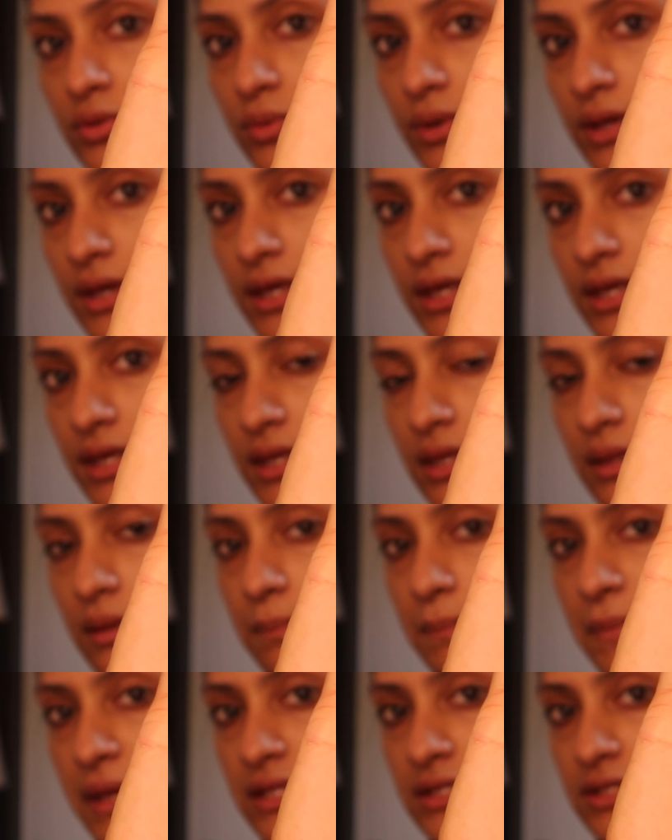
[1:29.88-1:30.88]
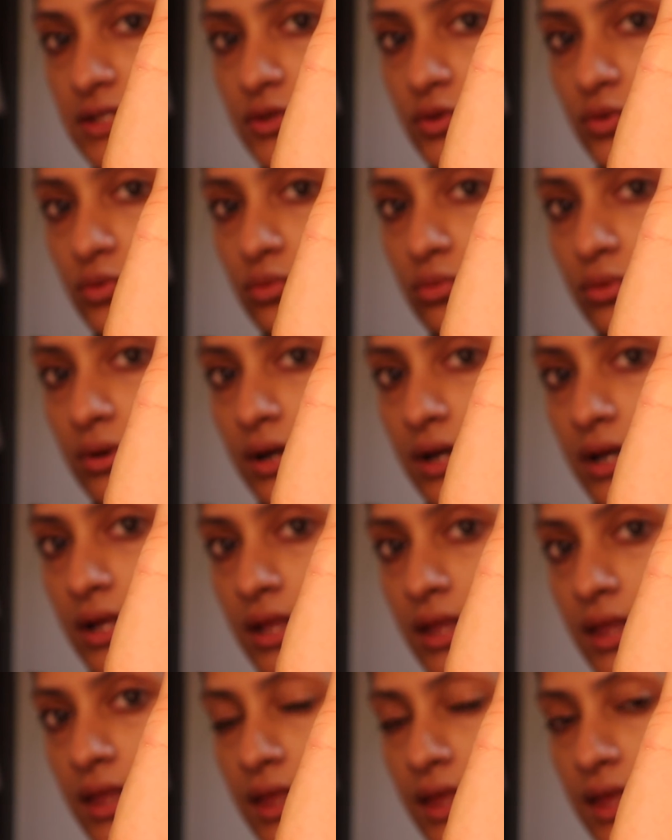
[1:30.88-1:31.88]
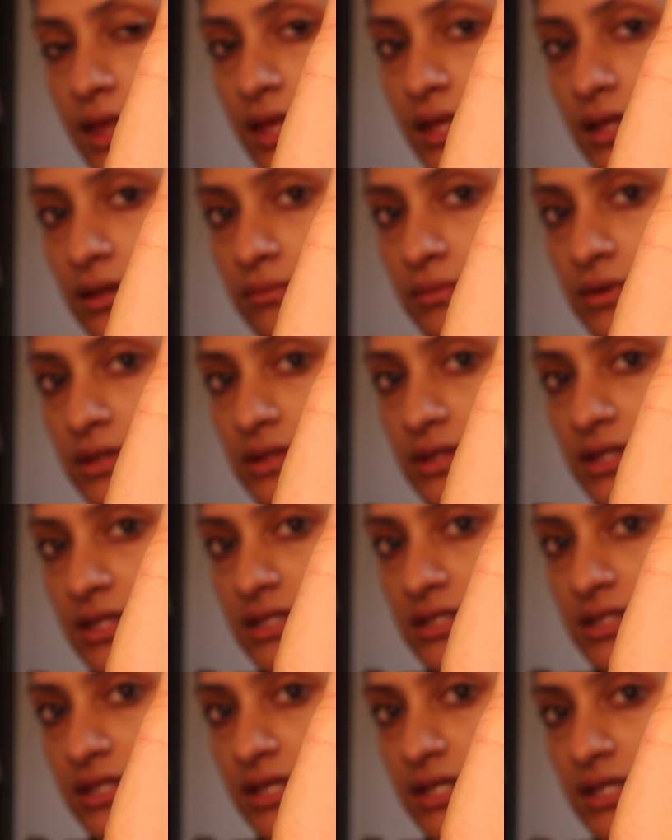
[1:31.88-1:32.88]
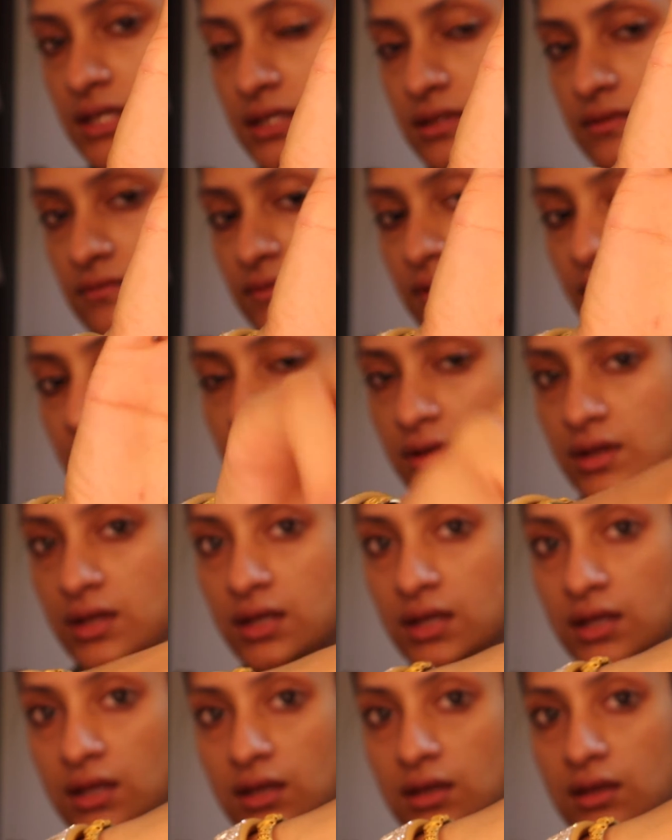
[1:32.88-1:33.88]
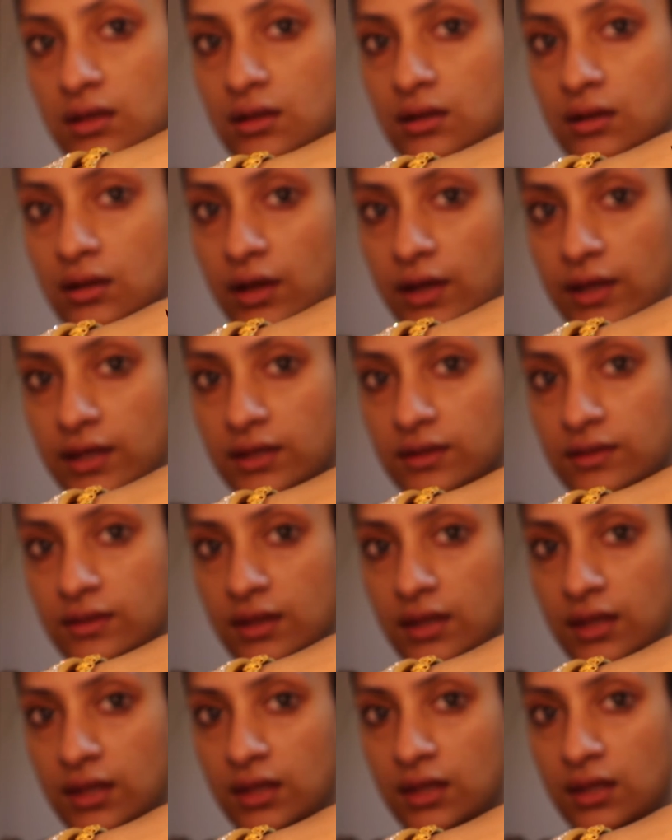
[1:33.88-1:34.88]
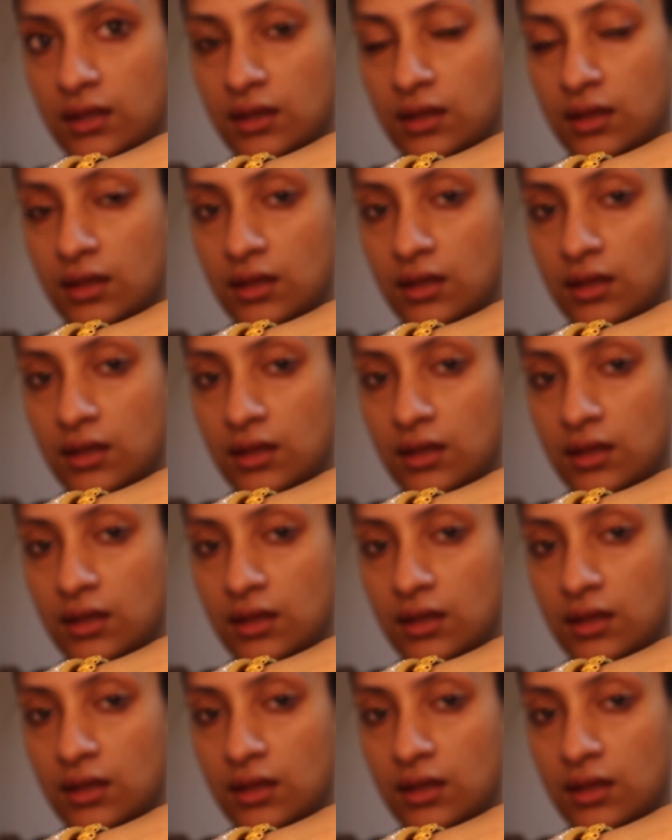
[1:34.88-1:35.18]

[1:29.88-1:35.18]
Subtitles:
to a pencil. This is very like the